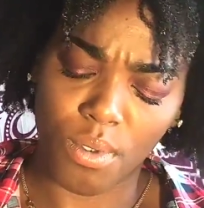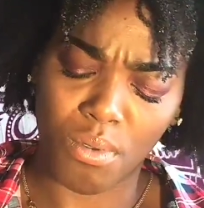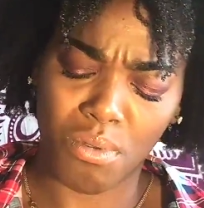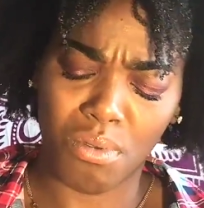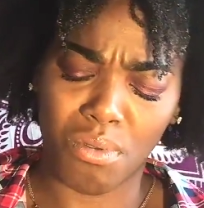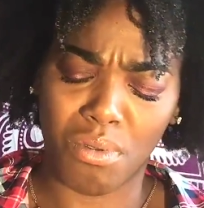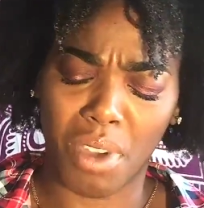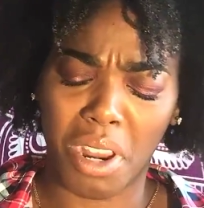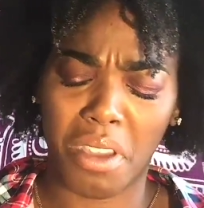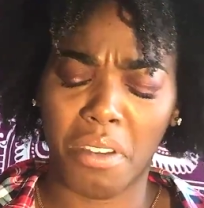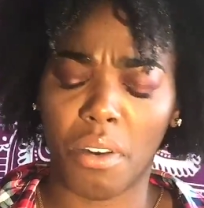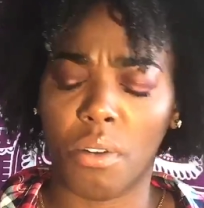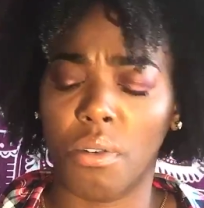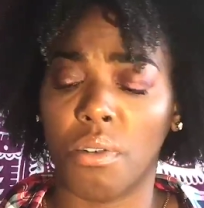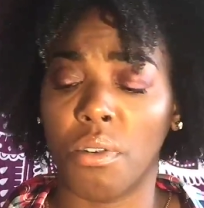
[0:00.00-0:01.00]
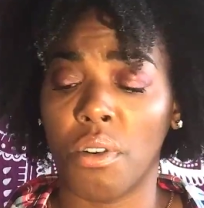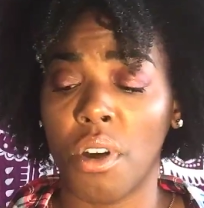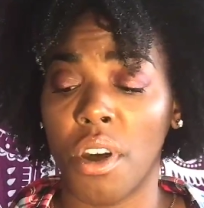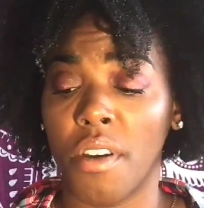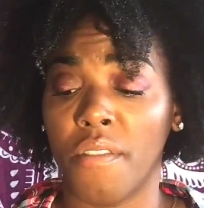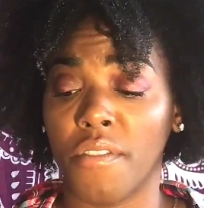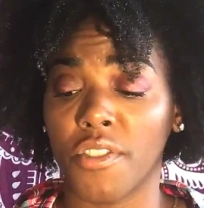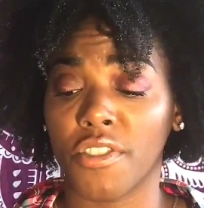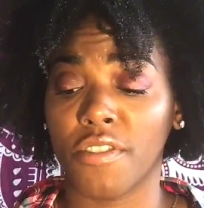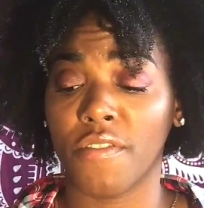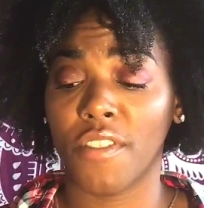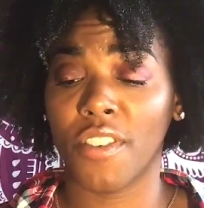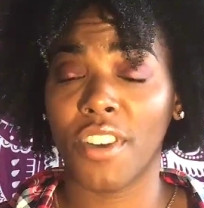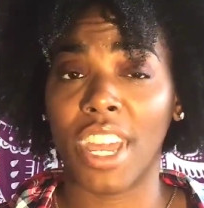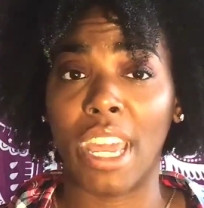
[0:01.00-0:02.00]
Ooh, and it, first
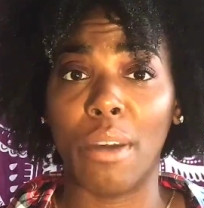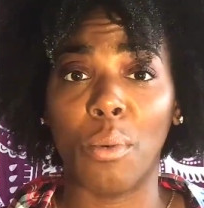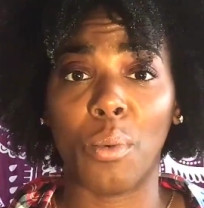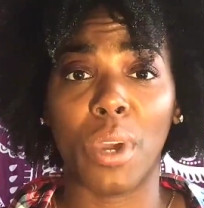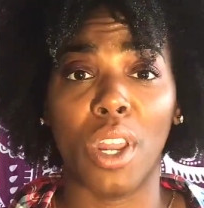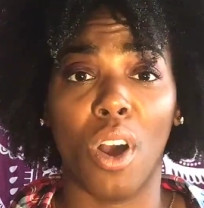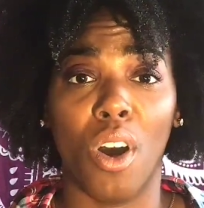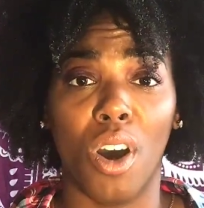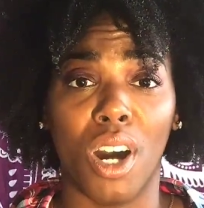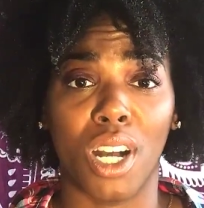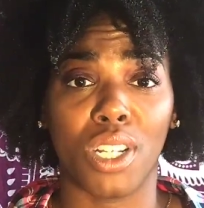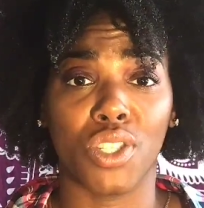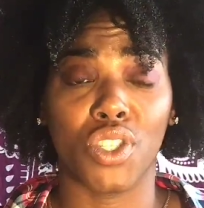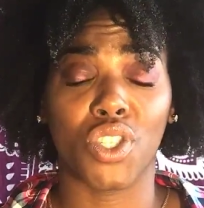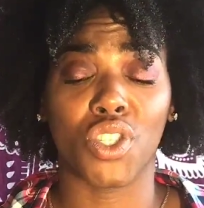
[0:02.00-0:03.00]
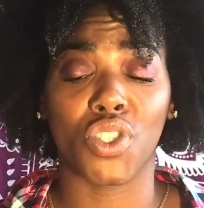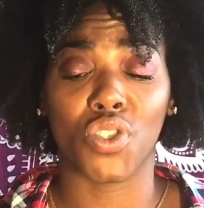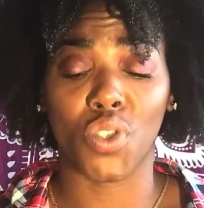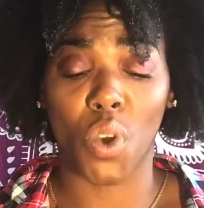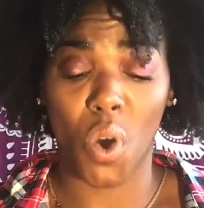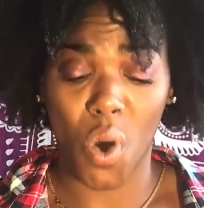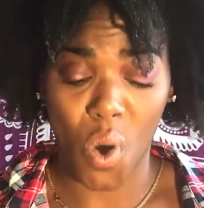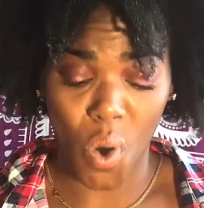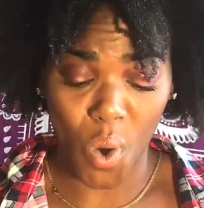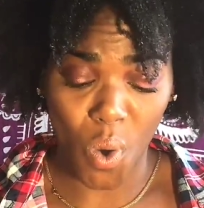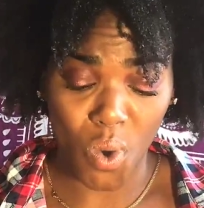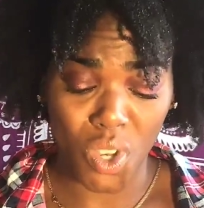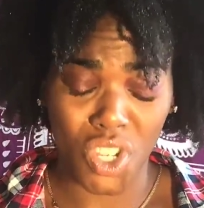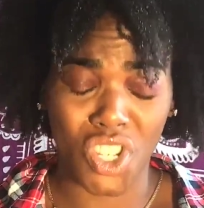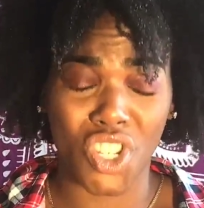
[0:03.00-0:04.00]
of all, it went on
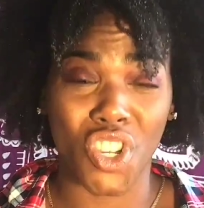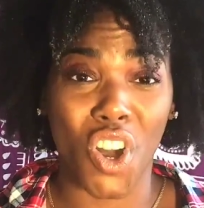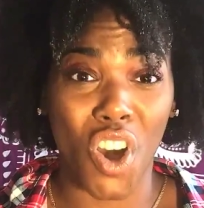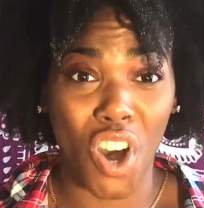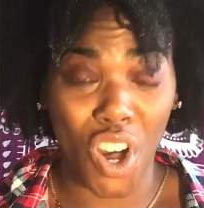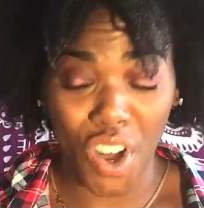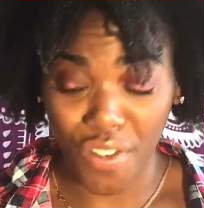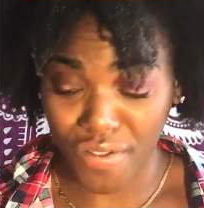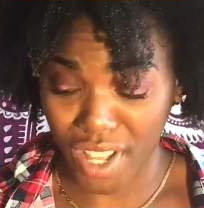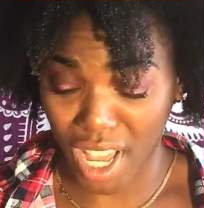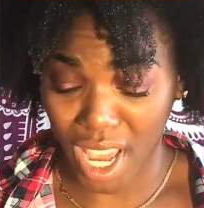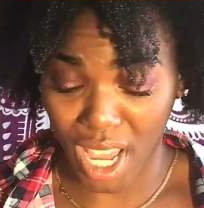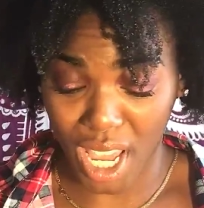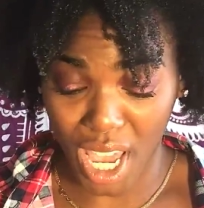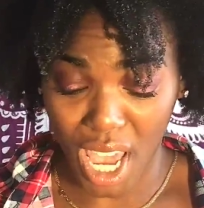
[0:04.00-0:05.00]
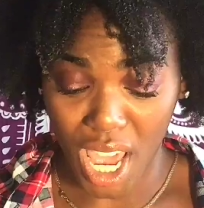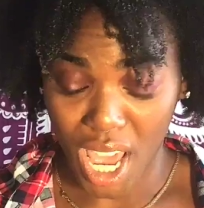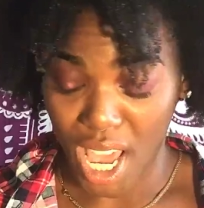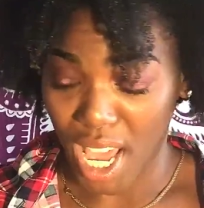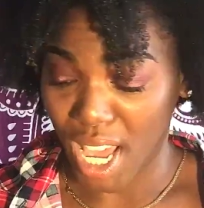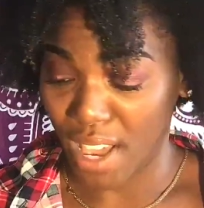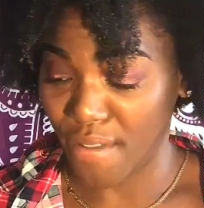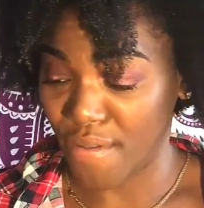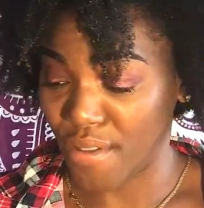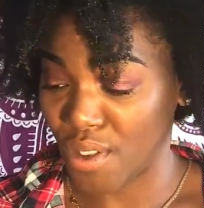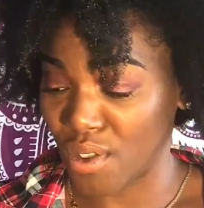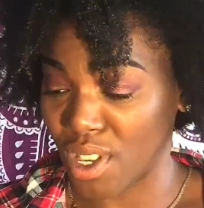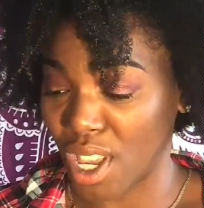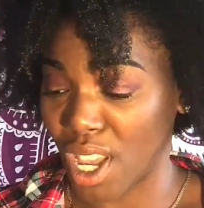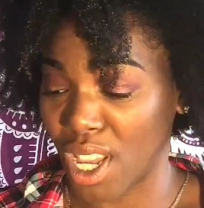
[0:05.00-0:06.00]
so soft. Like, it
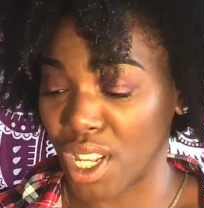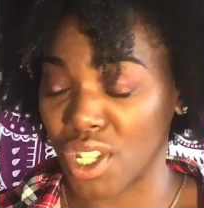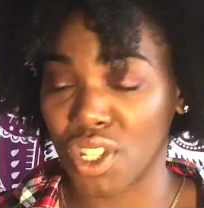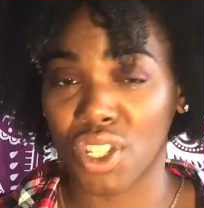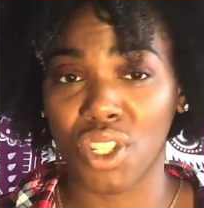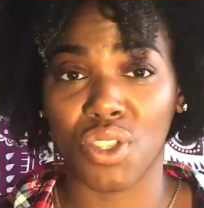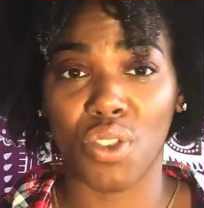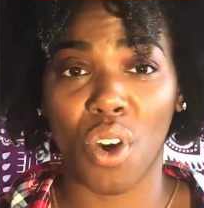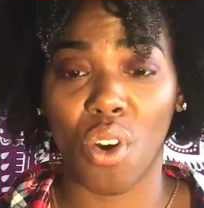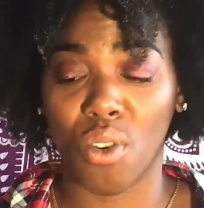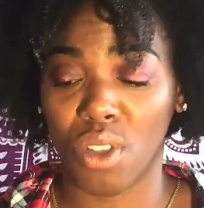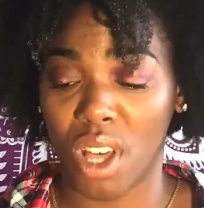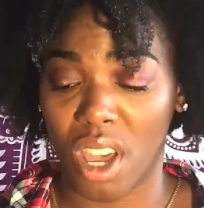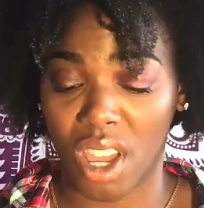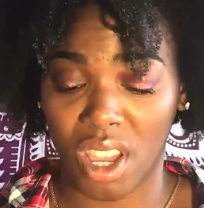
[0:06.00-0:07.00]
feels like it's so,